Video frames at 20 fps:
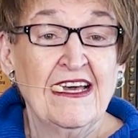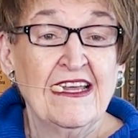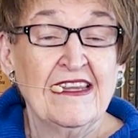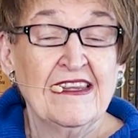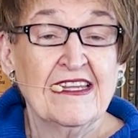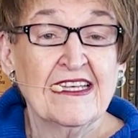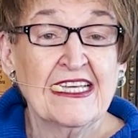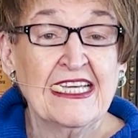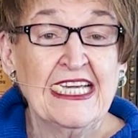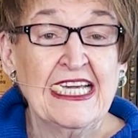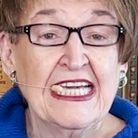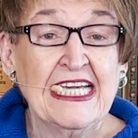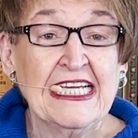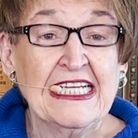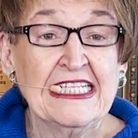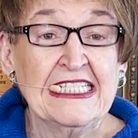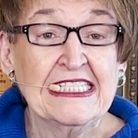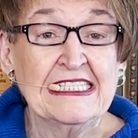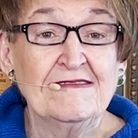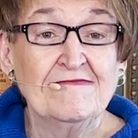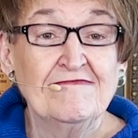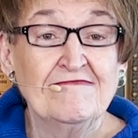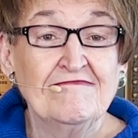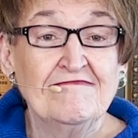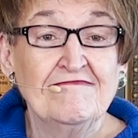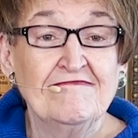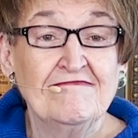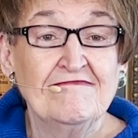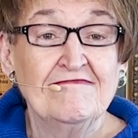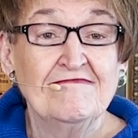the kingdom
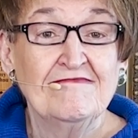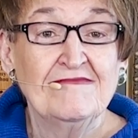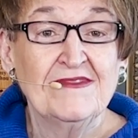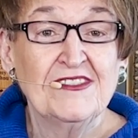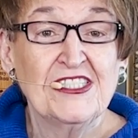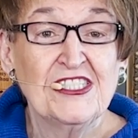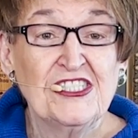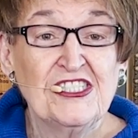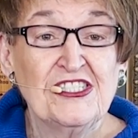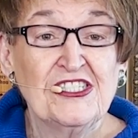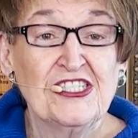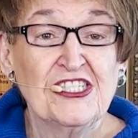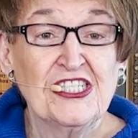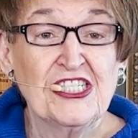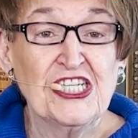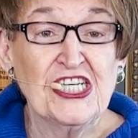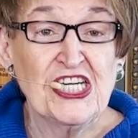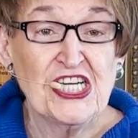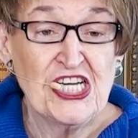to